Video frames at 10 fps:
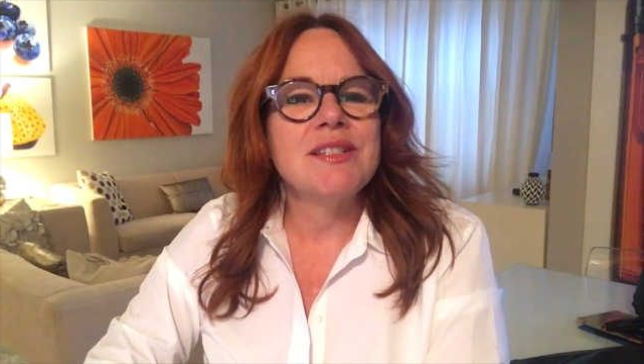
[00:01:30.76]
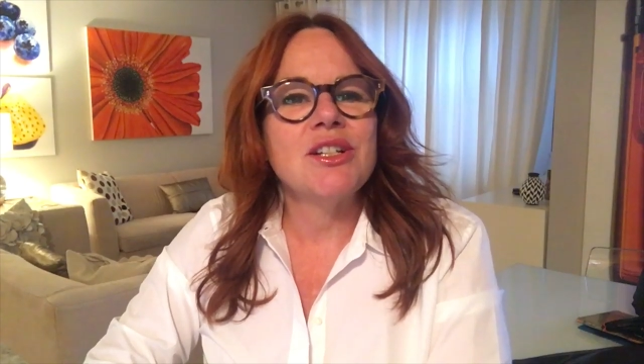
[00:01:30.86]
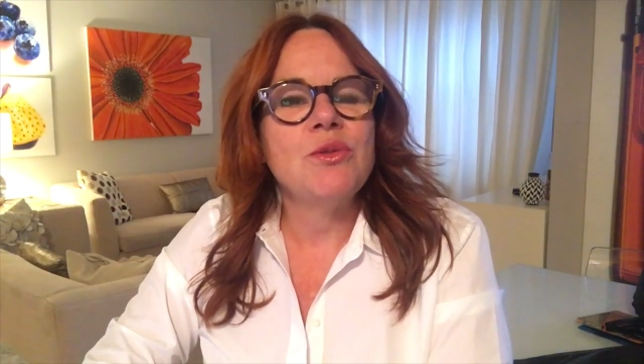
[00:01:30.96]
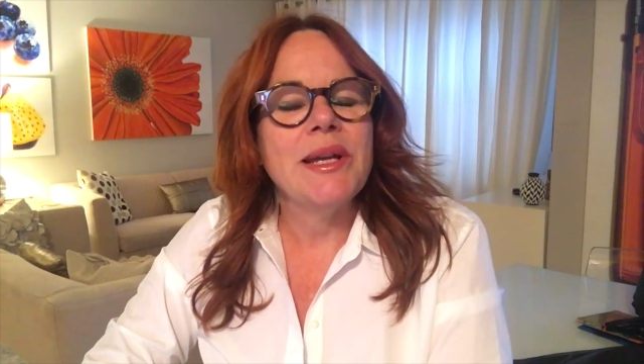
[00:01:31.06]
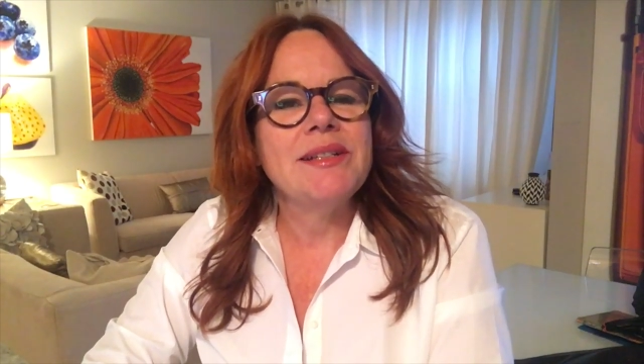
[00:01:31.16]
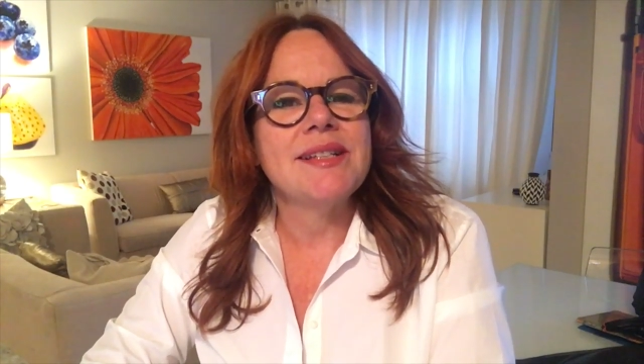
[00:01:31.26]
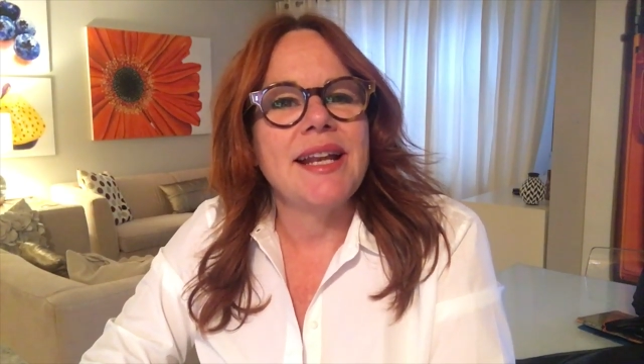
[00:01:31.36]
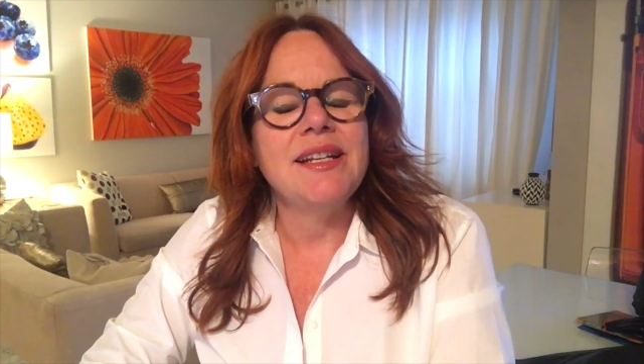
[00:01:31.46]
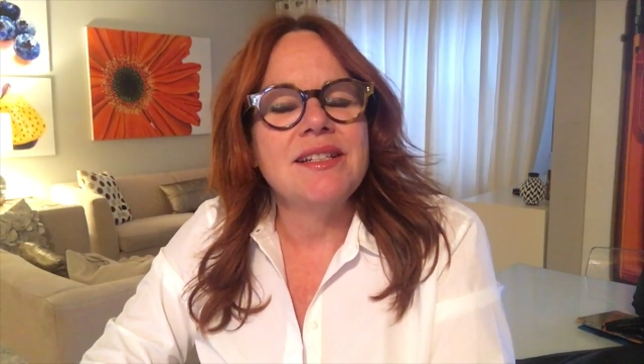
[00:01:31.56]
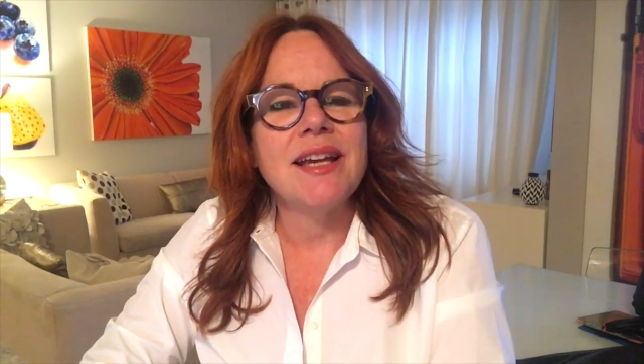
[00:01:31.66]
just a quick
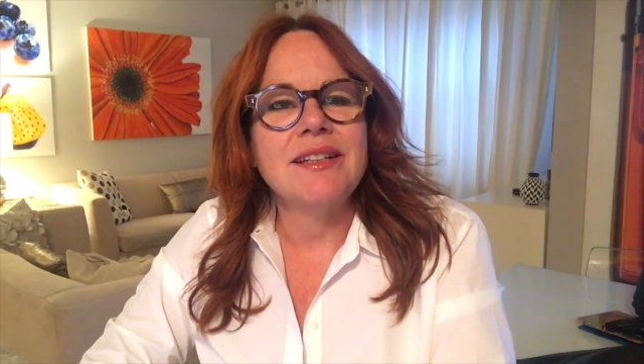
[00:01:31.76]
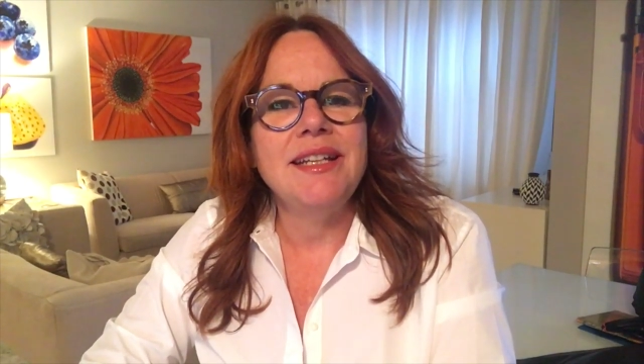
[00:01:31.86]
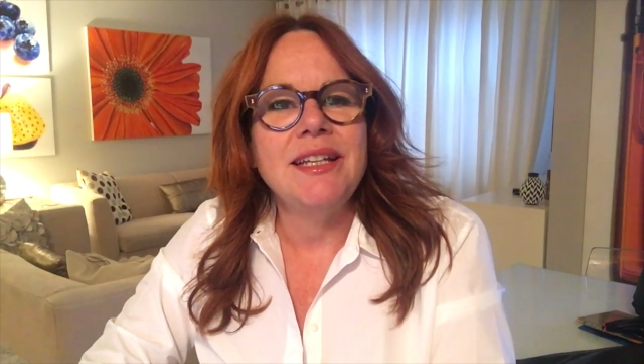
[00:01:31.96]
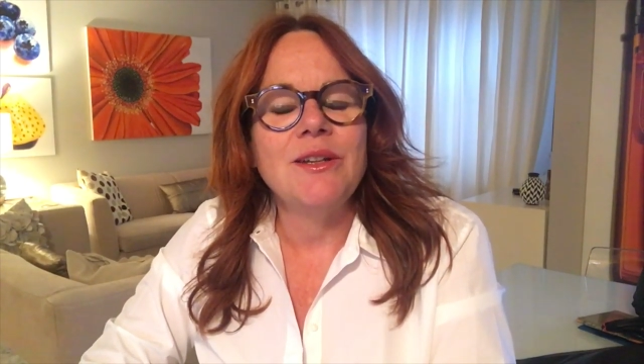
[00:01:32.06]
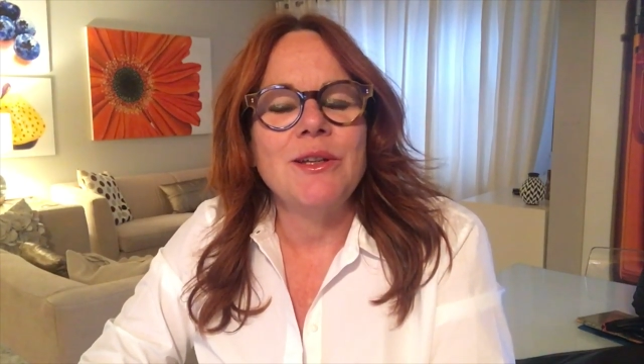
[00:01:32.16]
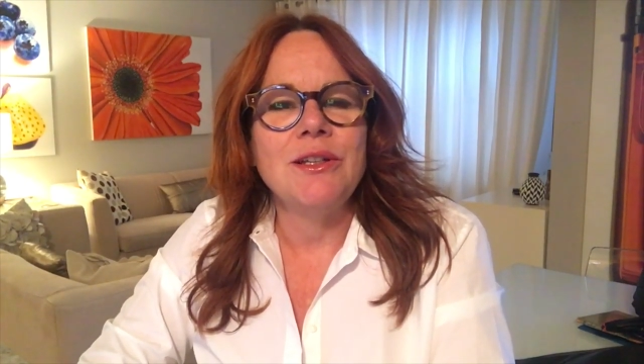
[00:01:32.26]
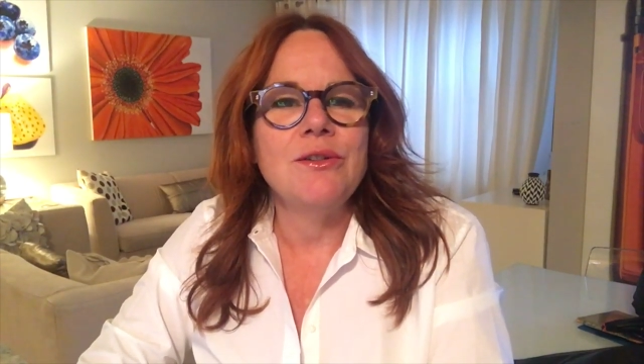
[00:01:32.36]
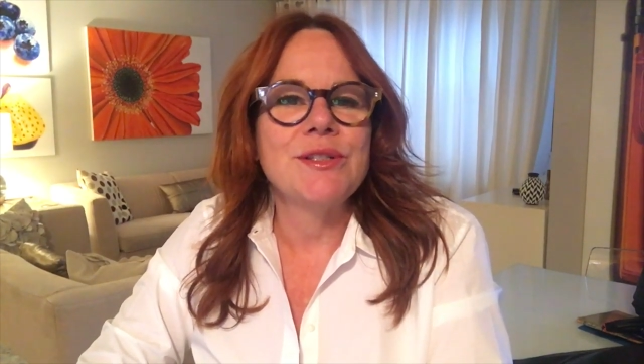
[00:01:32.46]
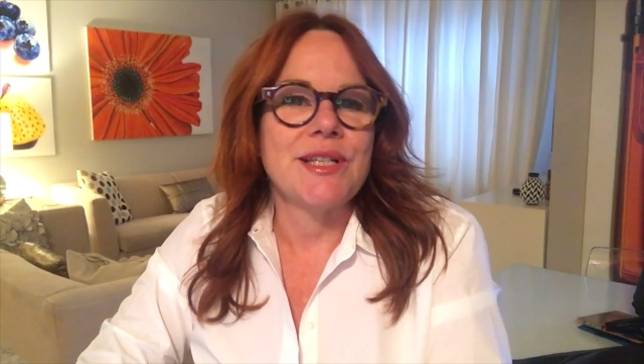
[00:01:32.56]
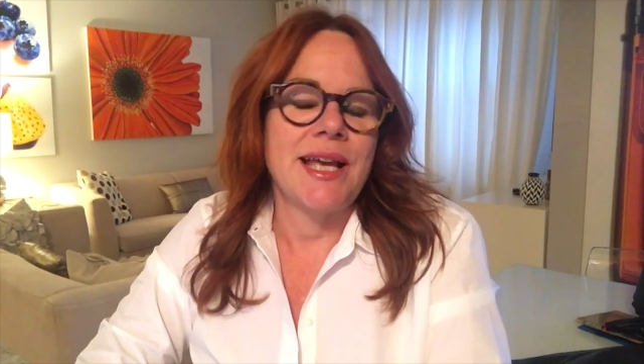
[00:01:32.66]
setting technique you can
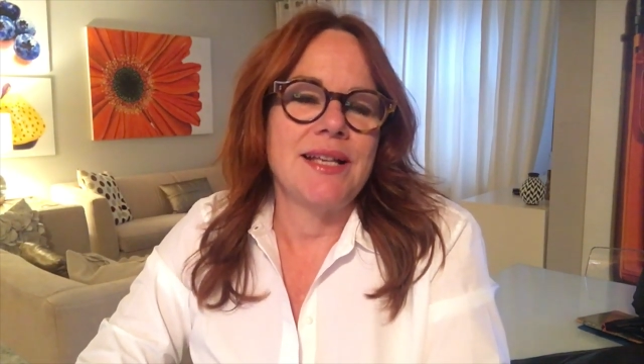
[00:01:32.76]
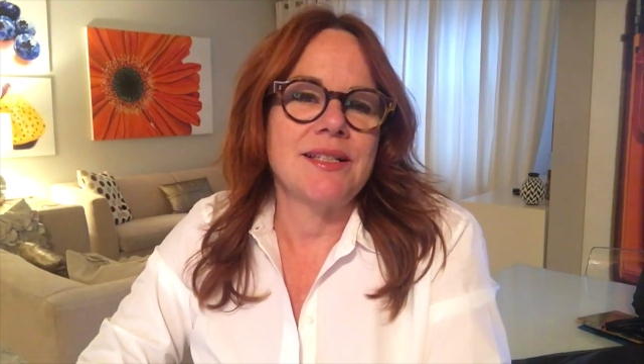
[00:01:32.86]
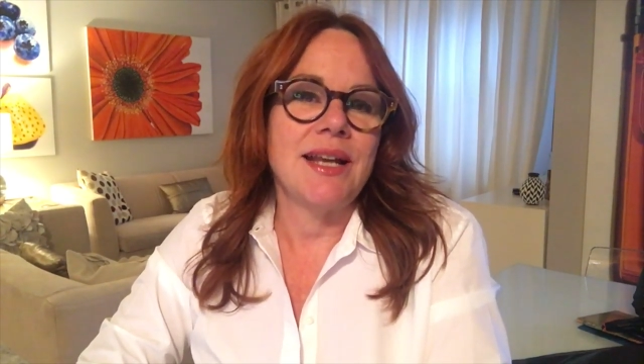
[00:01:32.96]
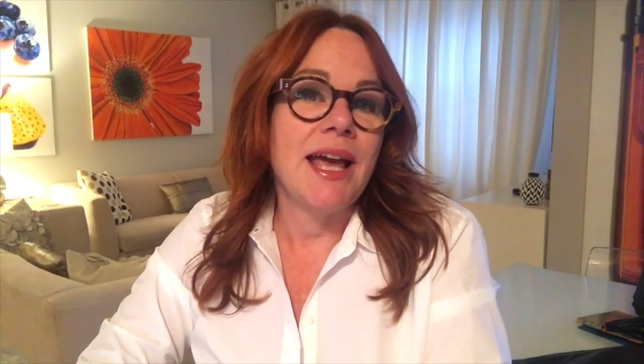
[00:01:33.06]
use as an